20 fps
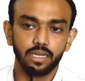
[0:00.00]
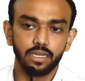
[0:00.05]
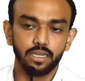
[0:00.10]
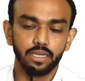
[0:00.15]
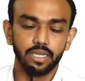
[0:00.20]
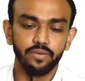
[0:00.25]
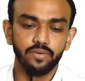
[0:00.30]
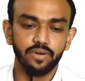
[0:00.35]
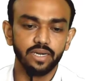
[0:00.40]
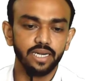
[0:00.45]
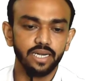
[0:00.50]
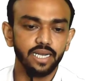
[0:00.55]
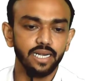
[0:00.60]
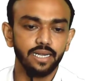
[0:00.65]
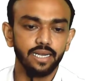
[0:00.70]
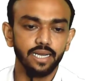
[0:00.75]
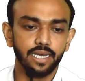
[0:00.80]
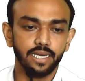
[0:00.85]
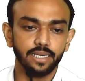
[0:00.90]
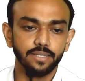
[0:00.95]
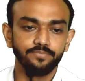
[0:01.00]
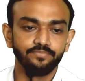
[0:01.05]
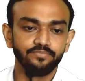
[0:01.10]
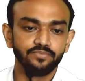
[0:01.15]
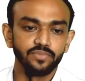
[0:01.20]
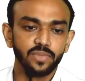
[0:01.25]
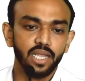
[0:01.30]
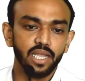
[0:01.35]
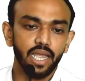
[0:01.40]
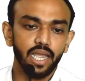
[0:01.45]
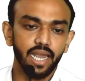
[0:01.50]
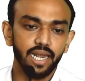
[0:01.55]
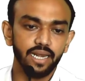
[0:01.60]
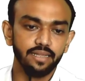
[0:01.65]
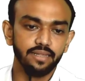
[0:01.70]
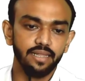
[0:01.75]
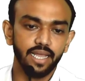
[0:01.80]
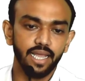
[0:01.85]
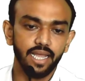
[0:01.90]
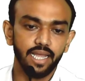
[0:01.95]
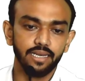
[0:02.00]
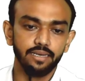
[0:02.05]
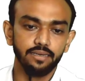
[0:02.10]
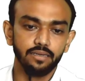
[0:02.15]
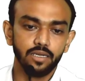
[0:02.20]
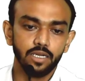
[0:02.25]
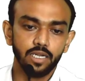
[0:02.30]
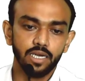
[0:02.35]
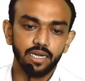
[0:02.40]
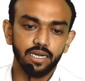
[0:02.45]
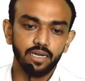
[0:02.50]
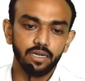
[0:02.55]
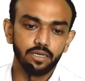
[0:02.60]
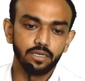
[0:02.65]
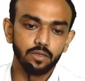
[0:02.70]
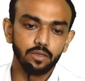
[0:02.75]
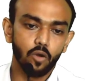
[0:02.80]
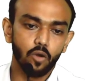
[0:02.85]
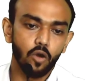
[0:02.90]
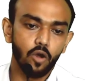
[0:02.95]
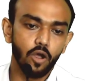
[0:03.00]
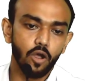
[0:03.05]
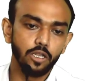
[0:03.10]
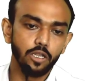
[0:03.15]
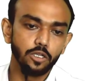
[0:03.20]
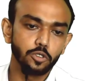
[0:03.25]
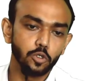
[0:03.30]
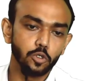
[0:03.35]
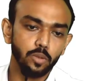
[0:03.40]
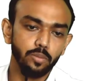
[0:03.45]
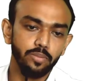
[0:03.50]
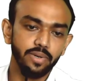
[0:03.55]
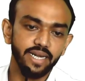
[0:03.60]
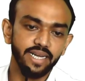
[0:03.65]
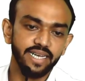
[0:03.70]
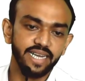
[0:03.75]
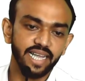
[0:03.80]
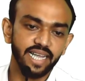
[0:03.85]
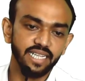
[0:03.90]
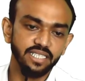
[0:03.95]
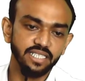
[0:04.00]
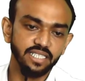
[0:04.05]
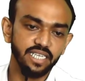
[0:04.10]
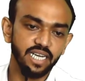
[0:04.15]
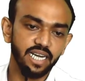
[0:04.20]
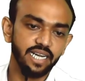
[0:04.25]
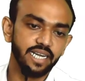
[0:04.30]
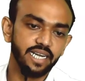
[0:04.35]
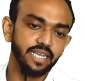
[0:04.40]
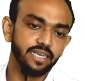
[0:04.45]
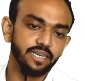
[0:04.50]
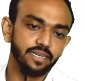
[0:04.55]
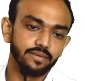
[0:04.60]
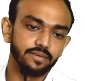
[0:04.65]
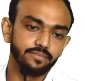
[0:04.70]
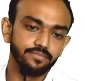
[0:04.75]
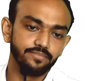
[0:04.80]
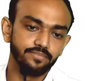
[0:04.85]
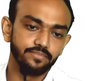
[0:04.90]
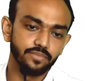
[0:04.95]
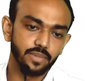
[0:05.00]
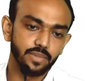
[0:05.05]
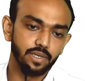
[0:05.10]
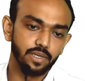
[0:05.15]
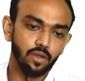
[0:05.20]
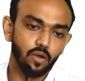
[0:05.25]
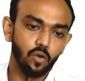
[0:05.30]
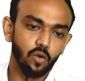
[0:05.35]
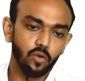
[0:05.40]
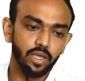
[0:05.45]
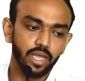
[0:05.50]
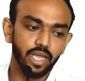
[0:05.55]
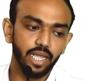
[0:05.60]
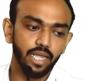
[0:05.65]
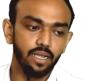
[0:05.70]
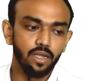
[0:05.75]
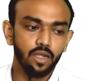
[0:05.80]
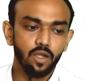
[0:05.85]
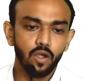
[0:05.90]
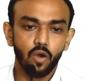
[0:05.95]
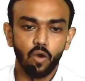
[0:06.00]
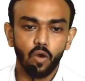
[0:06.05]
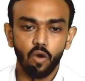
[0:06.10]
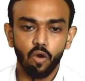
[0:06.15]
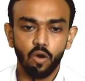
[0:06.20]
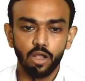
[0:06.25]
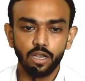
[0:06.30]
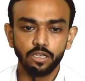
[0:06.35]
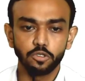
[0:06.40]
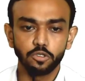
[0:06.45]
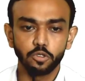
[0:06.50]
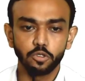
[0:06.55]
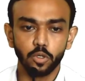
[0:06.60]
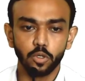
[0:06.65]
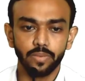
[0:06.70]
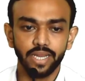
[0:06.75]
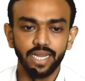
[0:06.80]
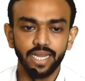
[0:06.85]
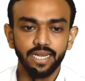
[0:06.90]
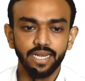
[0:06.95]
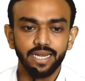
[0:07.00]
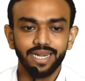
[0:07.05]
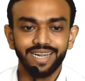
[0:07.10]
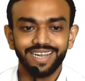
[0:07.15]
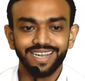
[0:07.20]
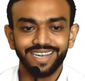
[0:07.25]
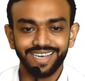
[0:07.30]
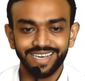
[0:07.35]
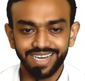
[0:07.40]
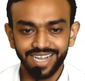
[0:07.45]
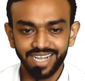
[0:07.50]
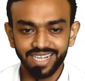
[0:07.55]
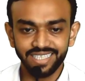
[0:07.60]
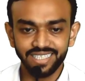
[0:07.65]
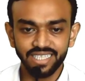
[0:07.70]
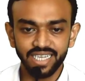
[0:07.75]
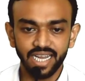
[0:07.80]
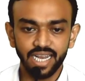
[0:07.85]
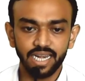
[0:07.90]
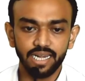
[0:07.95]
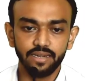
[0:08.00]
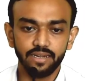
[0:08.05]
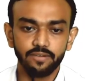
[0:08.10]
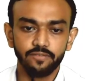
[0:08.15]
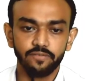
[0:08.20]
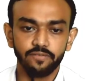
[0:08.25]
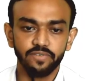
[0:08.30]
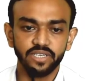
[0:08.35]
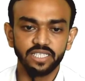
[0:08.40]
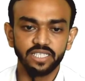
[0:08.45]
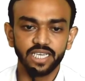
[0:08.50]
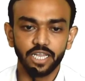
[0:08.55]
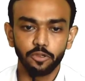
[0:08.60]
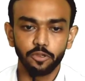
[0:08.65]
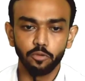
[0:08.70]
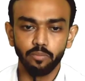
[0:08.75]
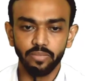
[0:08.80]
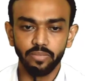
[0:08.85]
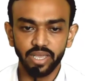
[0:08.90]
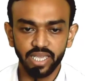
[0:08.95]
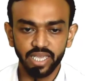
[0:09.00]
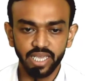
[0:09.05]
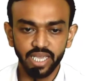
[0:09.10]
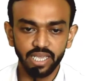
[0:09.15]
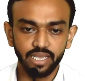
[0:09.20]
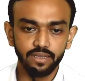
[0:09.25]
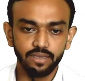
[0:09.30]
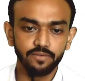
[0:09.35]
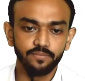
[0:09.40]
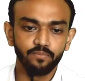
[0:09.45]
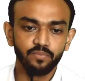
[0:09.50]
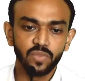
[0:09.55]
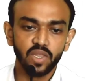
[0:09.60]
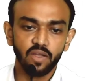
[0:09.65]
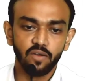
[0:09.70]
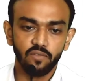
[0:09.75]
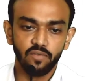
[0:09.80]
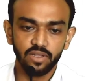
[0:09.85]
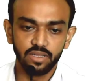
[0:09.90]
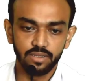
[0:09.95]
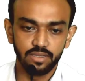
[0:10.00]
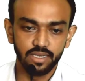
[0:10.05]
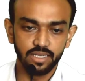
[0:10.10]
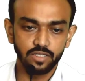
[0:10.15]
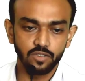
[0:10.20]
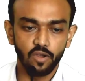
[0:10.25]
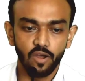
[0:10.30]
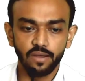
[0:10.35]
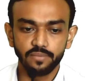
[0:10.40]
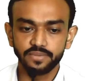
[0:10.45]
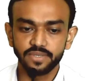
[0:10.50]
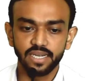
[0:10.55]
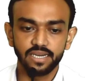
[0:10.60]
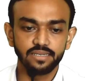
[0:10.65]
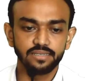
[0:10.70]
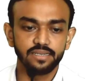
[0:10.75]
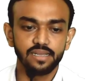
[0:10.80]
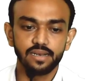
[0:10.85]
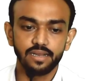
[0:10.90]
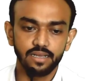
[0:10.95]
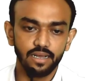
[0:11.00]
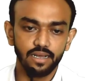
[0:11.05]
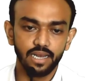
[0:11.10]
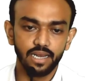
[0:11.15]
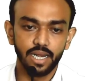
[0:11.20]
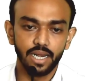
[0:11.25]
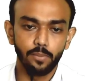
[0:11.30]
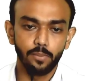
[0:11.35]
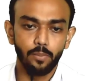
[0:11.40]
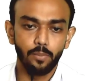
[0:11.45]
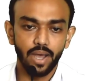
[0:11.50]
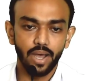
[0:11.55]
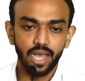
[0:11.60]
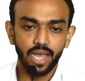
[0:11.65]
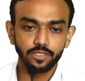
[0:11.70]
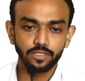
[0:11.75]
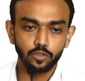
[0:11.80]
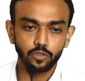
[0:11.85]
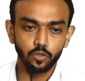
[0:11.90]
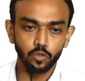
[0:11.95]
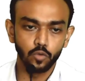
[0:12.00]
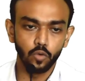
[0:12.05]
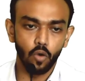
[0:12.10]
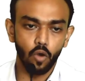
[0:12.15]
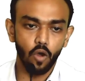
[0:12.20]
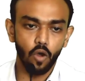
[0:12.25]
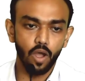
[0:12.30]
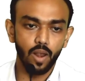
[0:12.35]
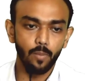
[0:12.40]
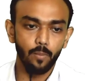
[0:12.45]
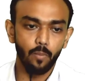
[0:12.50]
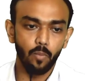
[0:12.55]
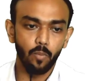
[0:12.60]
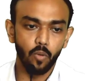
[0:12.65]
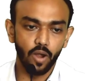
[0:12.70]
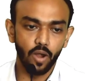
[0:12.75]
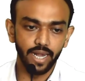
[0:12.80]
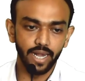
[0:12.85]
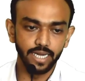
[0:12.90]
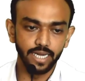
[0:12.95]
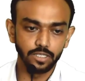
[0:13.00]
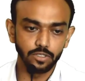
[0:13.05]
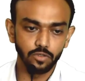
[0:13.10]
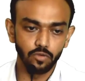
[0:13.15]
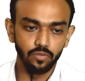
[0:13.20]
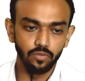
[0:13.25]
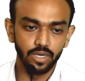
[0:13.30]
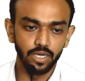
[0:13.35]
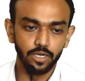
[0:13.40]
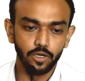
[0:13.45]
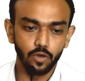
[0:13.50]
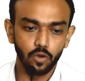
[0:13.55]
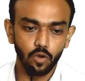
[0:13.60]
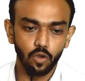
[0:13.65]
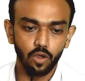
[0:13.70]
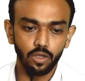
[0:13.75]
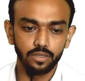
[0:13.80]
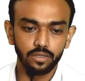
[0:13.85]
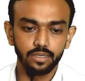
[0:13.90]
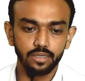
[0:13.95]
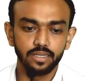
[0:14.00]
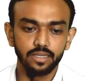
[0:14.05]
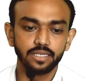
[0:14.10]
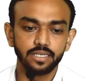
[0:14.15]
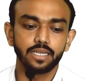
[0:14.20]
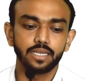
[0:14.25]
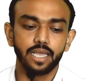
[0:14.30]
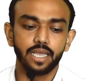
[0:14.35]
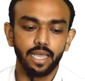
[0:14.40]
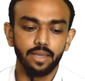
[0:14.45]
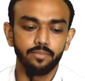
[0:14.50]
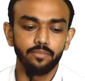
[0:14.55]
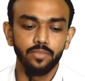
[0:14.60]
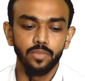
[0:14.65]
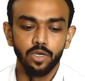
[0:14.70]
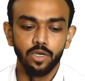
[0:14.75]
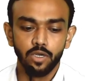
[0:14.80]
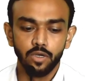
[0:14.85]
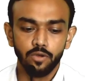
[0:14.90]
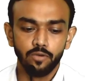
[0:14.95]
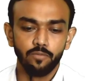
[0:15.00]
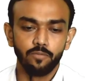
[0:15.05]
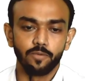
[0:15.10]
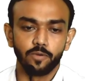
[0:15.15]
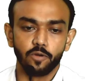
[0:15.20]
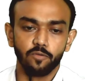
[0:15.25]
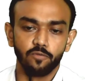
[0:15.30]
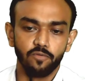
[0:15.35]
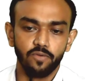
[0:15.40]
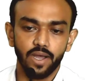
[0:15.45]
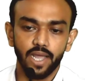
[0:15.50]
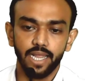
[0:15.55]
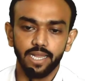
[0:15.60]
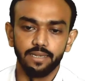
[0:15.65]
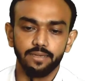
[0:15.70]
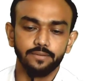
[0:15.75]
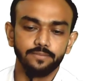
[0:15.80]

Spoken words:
given data, and then all should be tangent here. Okay, all should be tangent which are you making with this offset circle, and pass through all points you will draw this cam profile.